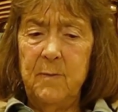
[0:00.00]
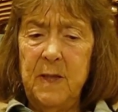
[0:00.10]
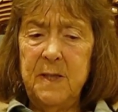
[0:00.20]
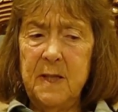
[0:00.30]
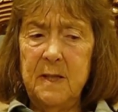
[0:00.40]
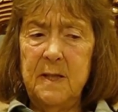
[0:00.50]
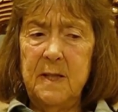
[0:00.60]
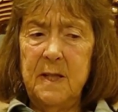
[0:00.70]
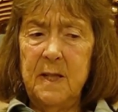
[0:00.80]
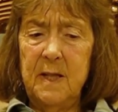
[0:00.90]
it
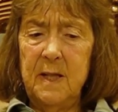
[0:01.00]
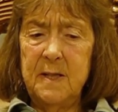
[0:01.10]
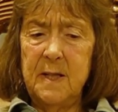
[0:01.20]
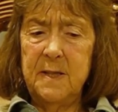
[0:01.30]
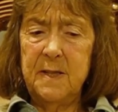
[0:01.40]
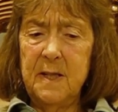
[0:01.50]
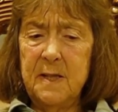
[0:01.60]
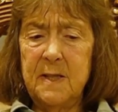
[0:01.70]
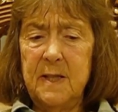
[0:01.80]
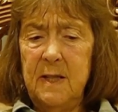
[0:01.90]

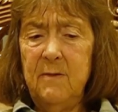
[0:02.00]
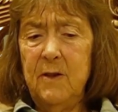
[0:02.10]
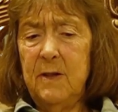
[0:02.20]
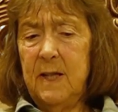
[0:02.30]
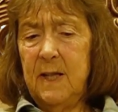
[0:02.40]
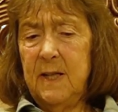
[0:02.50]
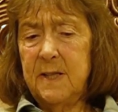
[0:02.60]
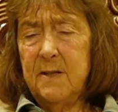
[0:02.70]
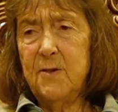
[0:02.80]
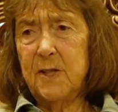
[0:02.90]
does even,
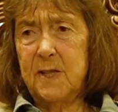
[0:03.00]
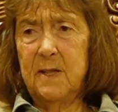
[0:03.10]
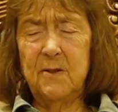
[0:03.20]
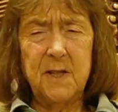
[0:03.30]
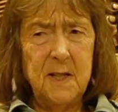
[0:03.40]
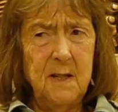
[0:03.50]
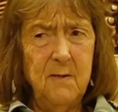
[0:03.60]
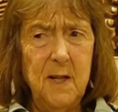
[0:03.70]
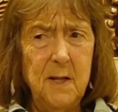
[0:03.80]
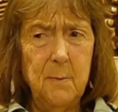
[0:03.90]
it's interesting because
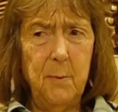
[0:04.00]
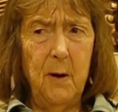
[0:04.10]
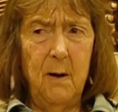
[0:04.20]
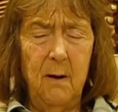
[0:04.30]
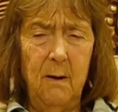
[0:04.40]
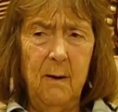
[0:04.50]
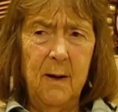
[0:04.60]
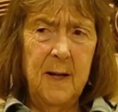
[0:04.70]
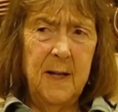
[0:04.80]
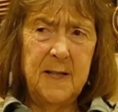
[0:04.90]
even in Nepal,
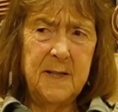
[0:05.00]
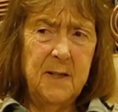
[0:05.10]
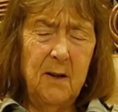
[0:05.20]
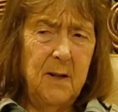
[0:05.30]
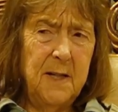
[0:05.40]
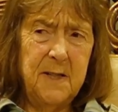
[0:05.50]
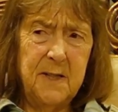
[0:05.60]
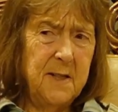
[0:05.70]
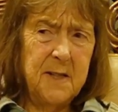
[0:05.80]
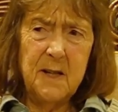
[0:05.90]
it
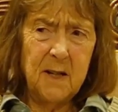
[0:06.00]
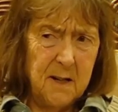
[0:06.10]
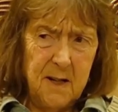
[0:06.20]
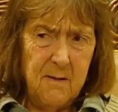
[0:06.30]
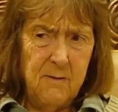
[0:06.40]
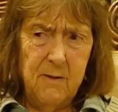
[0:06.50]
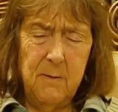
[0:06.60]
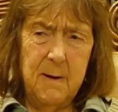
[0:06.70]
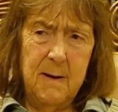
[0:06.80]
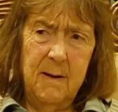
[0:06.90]
doesn't occur
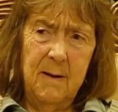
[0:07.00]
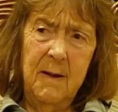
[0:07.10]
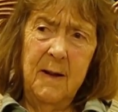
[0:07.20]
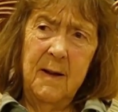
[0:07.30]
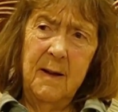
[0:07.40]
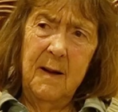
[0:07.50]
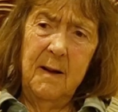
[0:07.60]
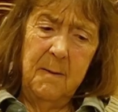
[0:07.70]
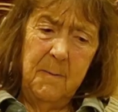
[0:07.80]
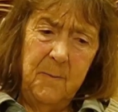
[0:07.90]
everywhere.
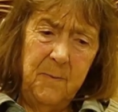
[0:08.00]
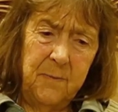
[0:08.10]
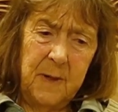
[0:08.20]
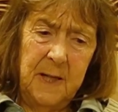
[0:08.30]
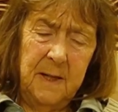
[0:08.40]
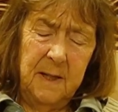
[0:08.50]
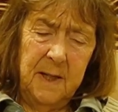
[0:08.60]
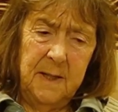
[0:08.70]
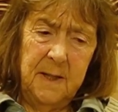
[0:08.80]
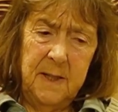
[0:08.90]

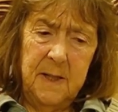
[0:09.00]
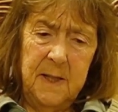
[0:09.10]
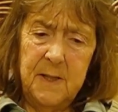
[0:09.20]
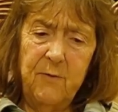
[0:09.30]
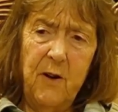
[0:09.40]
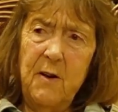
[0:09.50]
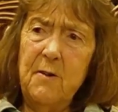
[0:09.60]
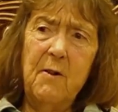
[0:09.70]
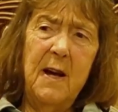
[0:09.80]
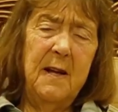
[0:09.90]
It's very
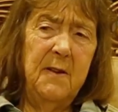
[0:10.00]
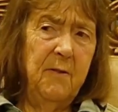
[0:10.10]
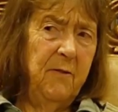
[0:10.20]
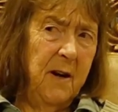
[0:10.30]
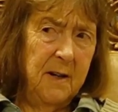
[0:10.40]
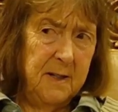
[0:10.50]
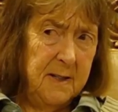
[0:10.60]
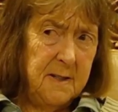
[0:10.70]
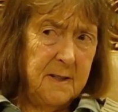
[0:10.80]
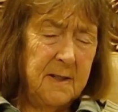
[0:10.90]
rare in the Far
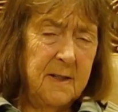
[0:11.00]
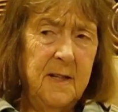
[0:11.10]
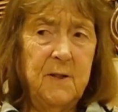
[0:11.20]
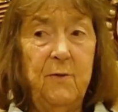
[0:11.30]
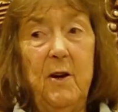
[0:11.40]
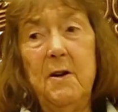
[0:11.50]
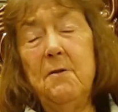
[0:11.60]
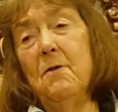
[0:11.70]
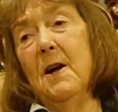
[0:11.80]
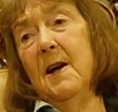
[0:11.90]
East. It's very
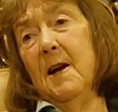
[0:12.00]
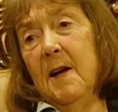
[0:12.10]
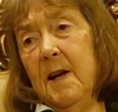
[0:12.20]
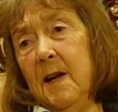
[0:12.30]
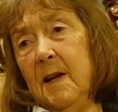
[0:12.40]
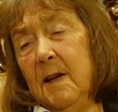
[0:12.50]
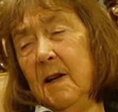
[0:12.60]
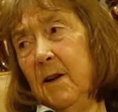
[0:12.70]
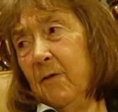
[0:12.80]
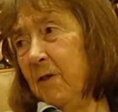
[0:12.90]
rare
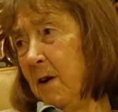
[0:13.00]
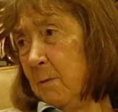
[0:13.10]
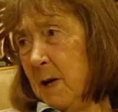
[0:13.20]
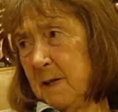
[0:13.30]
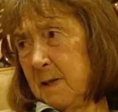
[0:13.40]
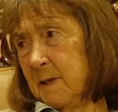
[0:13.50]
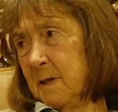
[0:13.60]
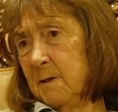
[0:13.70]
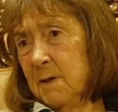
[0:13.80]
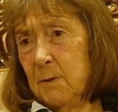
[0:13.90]
in the Far West.
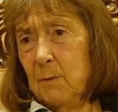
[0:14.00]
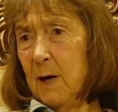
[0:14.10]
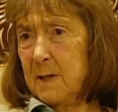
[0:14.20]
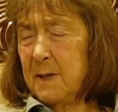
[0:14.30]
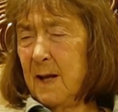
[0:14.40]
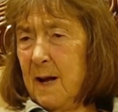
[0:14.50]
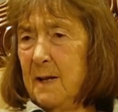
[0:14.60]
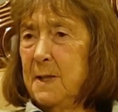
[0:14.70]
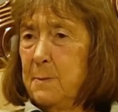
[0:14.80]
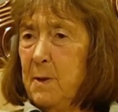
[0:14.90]
So why is
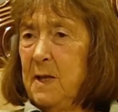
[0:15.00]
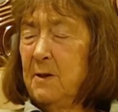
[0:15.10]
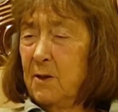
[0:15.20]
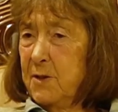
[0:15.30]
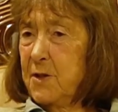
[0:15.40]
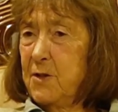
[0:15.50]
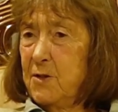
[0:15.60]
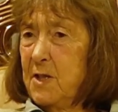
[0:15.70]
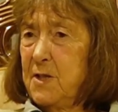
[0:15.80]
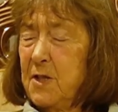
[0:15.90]
that? Its main
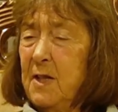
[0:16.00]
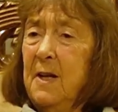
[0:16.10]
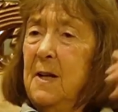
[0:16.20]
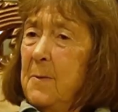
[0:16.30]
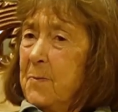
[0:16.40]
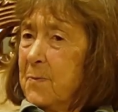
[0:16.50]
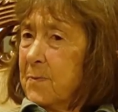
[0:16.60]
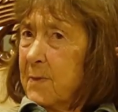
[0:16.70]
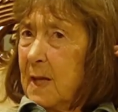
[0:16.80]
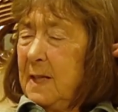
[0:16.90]
concentration
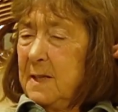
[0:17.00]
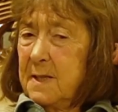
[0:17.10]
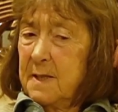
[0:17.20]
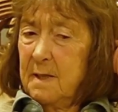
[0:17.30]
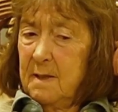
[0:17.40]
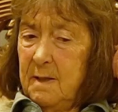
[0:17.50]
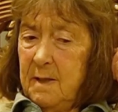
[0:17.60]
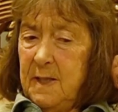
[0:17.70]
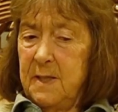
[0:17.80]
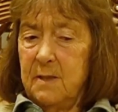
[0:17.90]
is
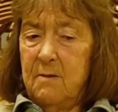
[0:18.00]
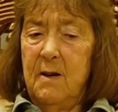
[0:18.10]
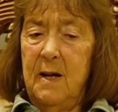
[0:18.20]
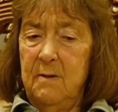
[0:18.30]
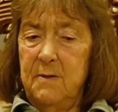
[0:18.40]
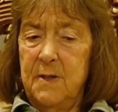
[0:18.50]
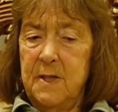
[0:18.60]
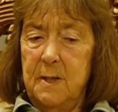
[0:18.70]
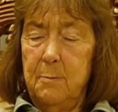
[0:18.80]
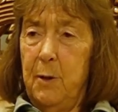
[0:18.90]
around
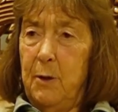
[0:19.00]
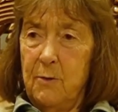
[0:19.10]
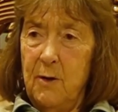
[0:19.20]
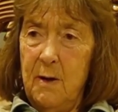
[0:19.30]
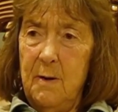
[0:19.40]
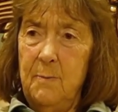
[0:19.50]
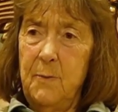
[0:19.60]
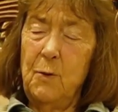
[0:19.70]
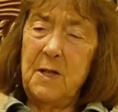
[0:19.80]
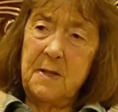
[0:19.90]
Pokhara,
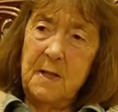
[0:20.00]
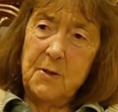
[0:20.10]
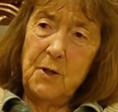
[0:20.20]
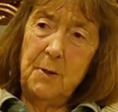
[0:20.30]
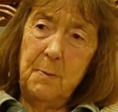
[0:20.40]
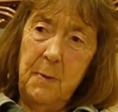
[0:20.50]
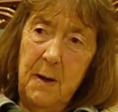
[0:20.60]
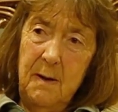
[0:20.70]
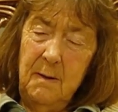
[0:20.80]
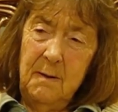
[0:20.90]
west central
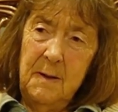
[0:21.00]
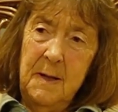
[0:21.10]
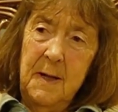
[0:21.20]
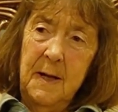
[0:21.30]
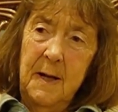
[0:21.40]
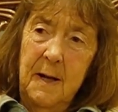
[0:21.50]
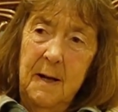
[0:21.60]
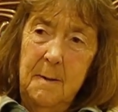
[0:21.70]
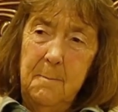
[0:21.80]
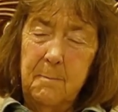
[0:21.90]
Nepal,
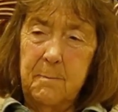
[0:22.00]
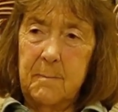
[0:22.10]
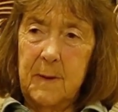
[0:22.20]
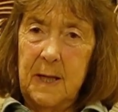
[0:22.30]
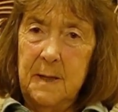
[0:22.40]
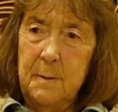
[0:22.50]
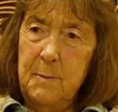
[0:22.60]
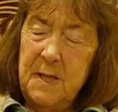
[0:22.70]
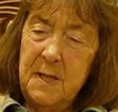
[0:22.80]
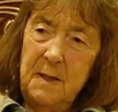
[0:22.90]
in
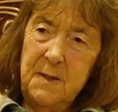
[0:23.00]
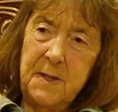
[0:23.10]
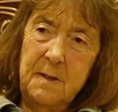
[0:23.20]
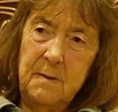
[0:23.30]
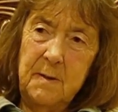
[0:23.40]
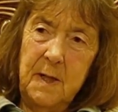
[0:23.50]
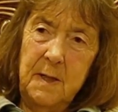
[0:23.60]
mid-hills and